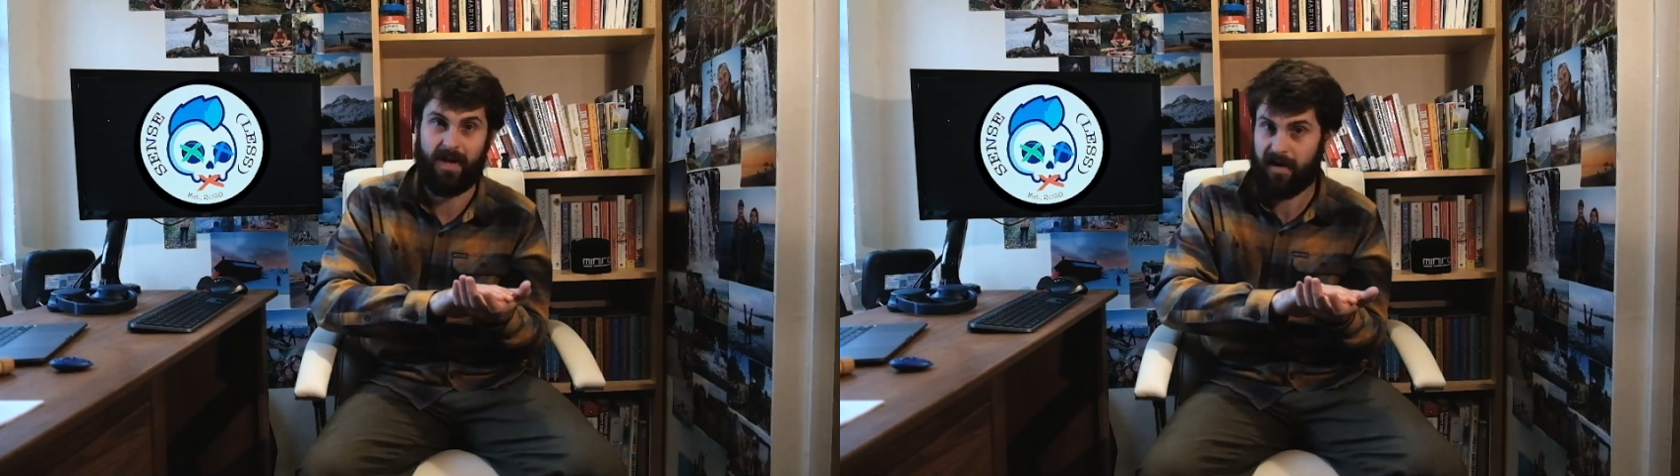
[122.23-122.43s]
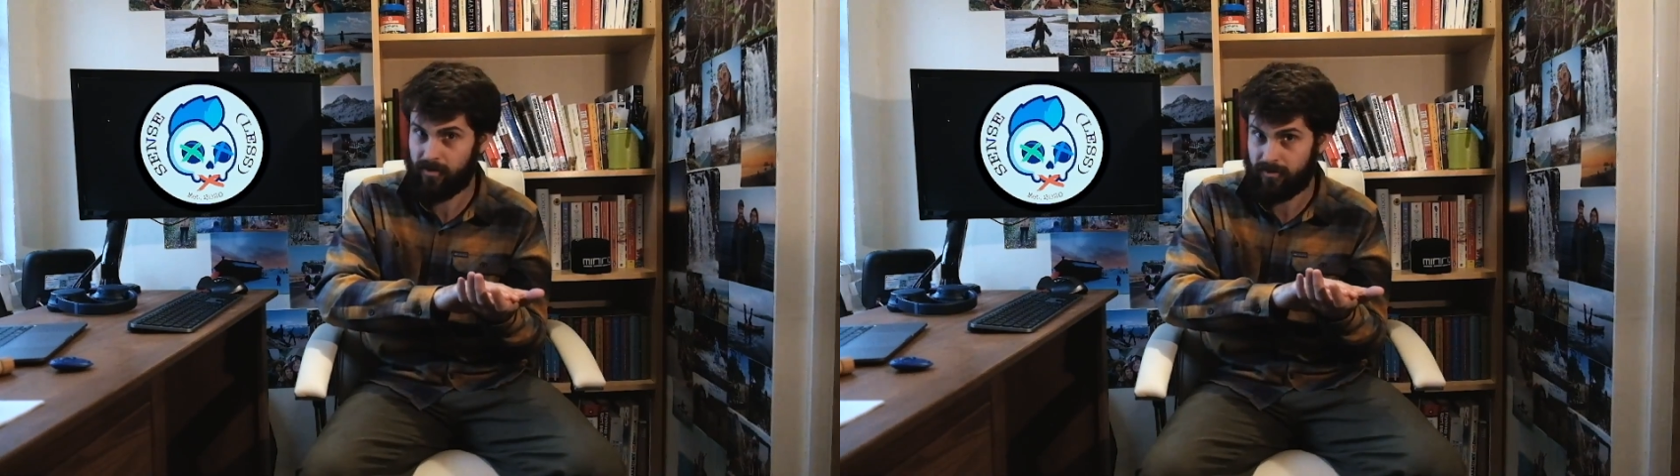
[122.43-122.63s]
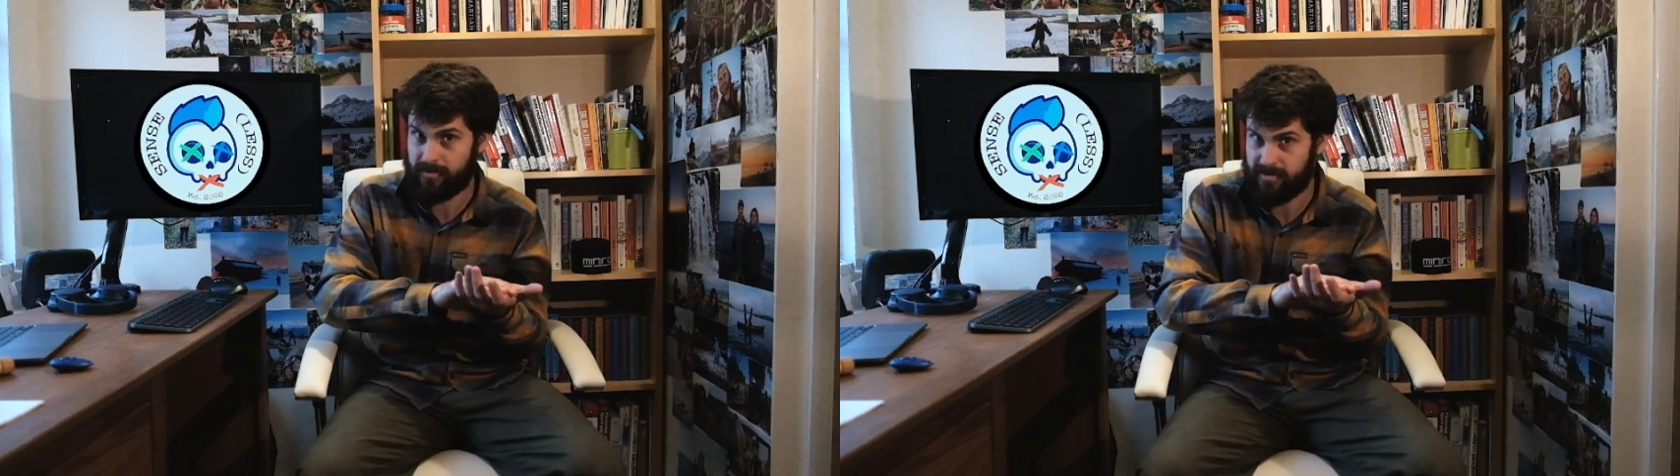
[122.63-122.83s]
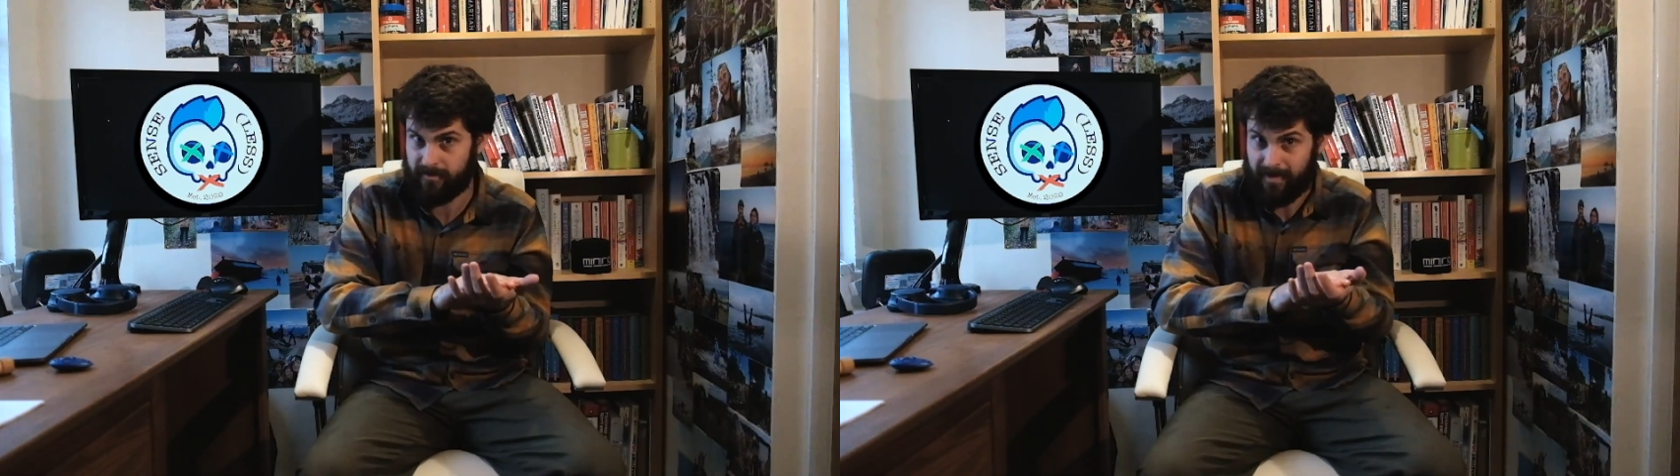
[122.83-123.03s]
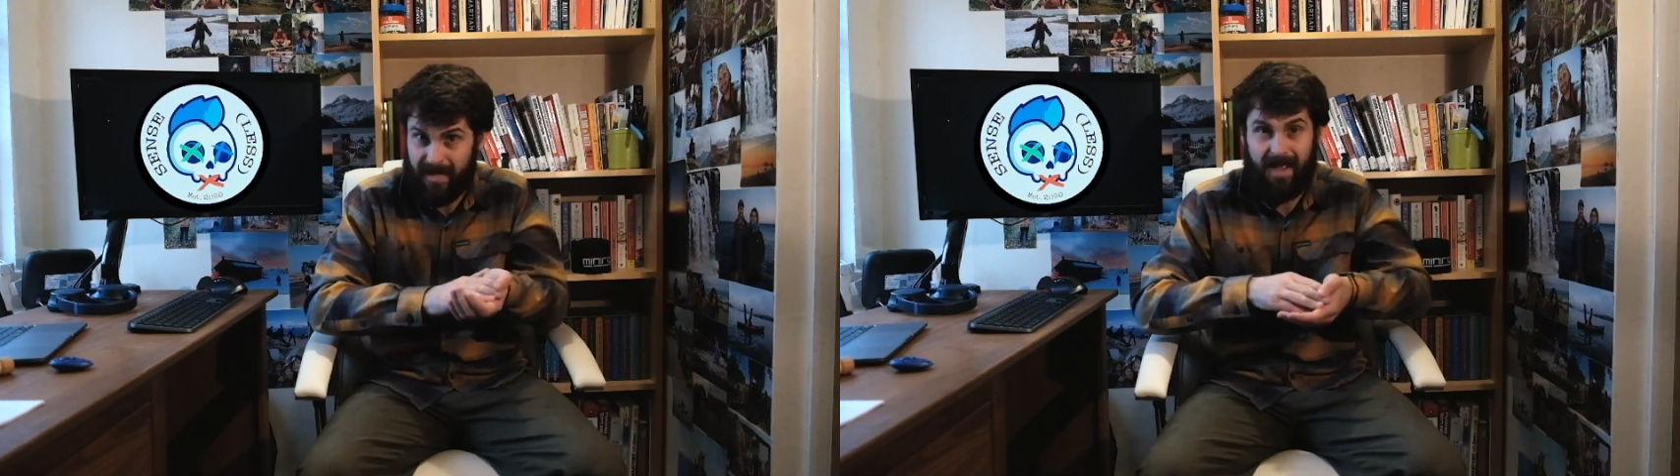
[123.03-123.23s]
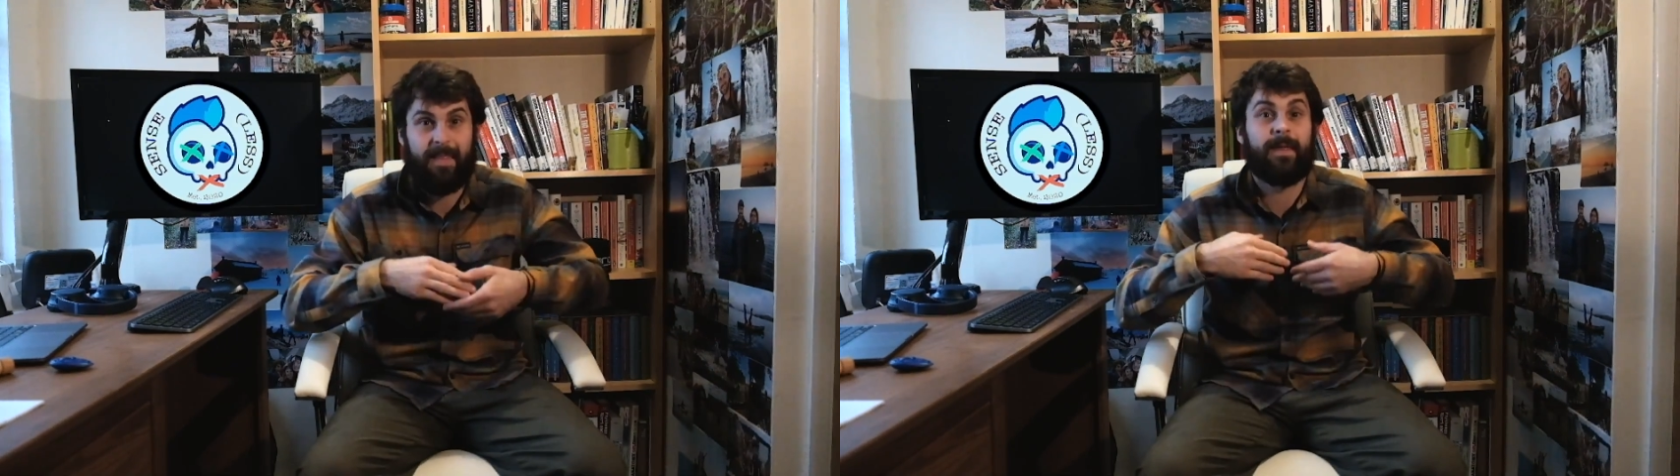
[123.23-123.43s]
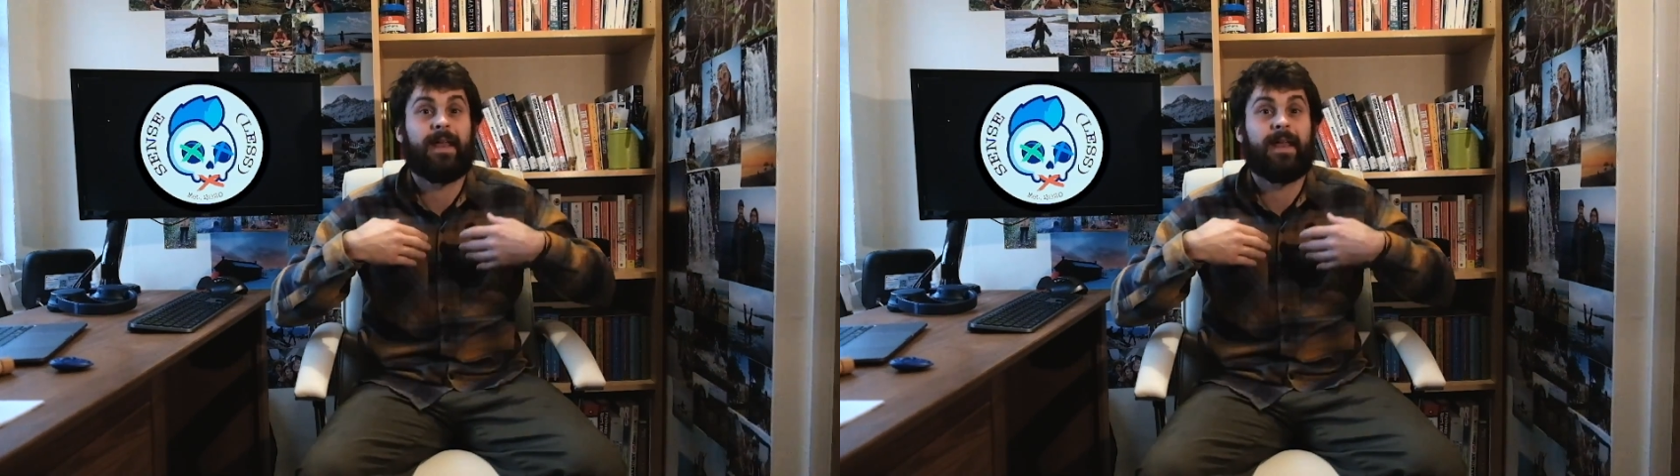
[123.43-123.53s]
algorithm and then